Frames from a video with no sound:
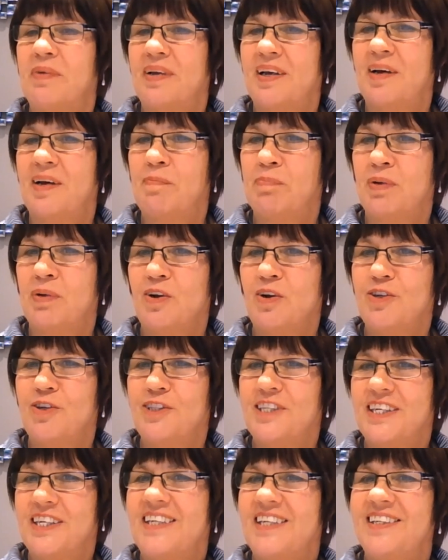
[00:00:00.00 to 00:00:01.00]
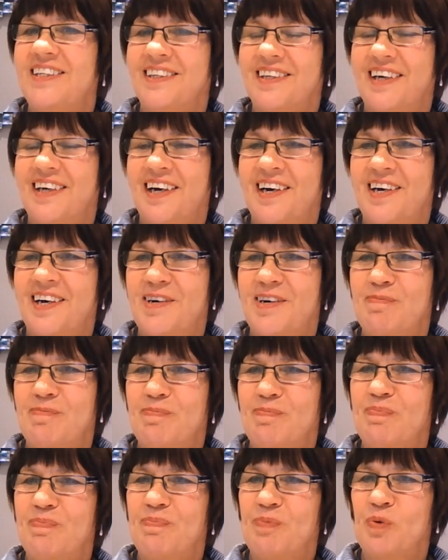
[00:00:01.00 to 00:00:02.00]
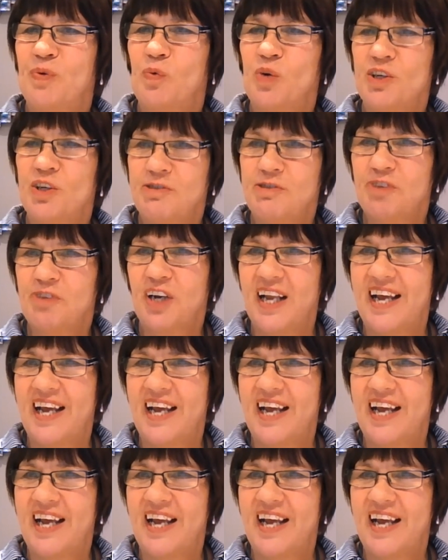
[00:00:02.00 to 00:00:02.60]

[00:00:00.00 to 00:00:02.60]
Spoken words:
applauding the wonderful